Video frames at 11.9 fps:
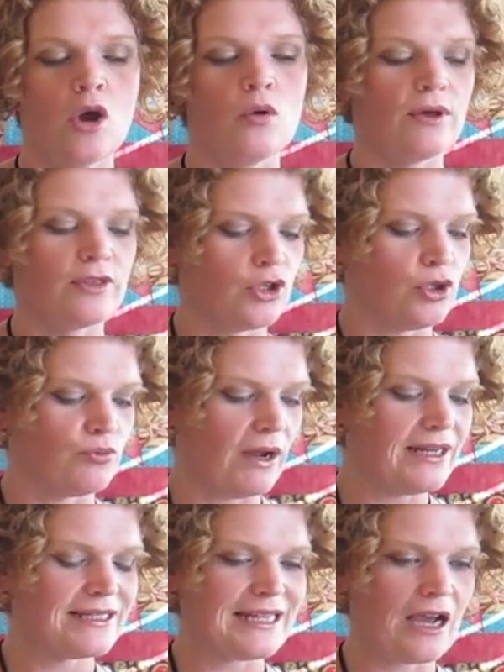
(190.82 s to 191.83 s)
Whether you
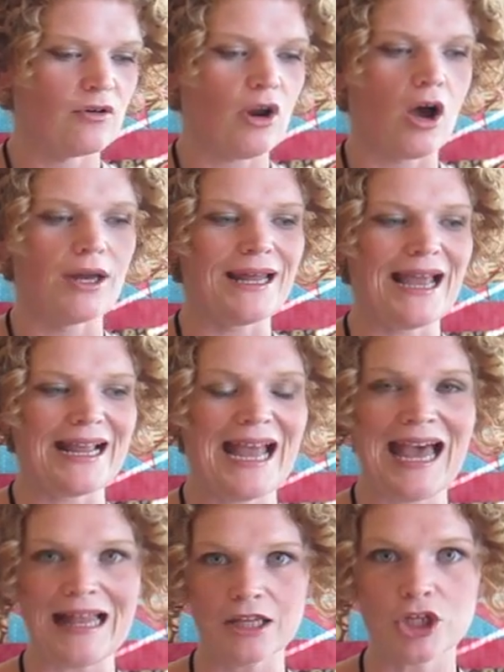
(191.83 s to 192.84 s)
write it down on a
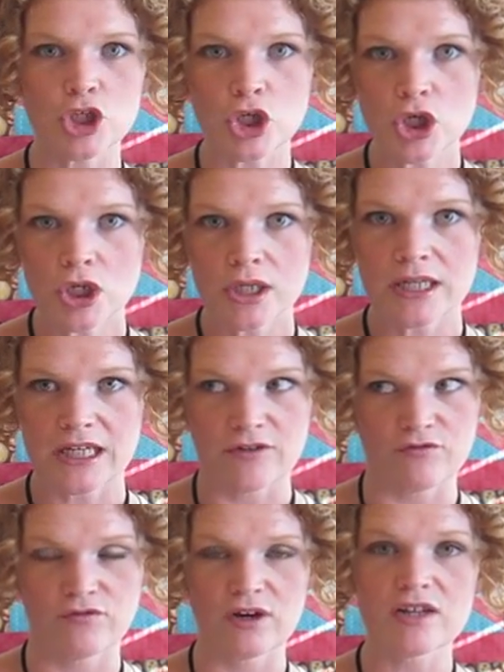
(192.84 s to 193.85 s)
calendar
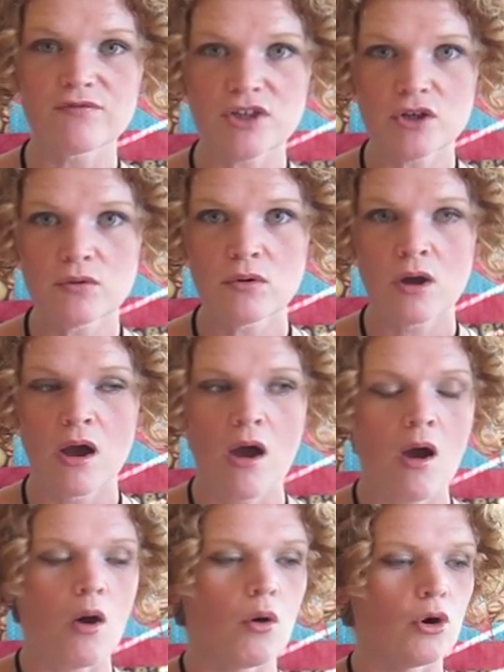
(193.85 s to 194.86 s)
in front of you,
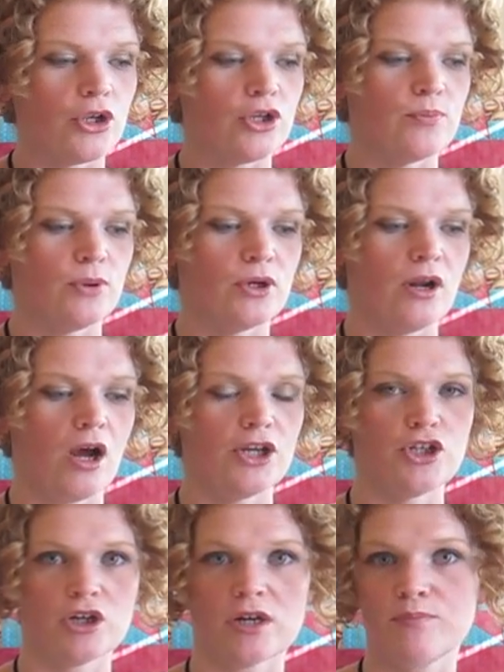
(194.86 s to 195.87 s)
or you put it on
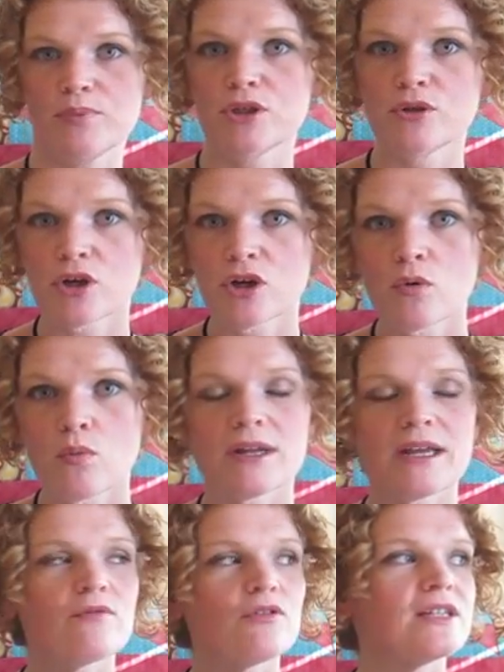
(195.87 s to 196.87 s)
your computer,
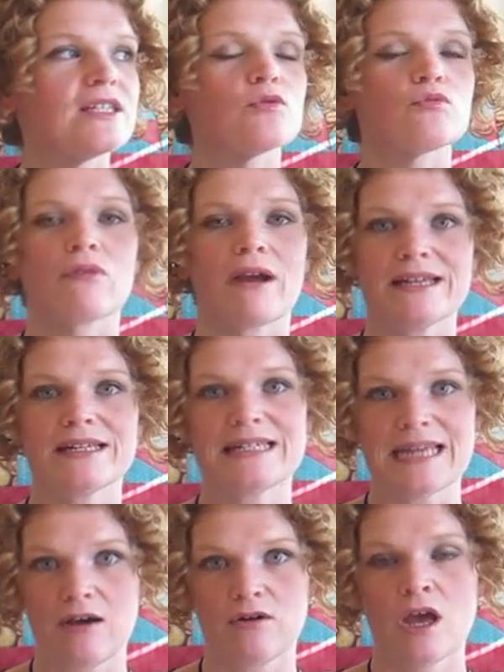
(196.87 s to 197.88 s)
whatever it is, write it
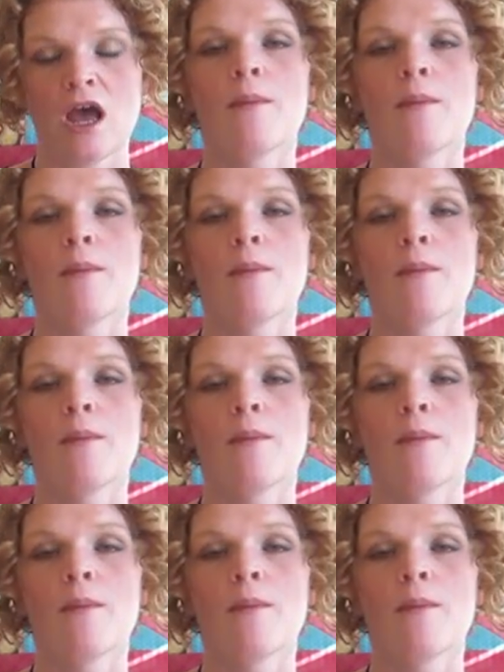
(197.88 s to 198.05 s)
down.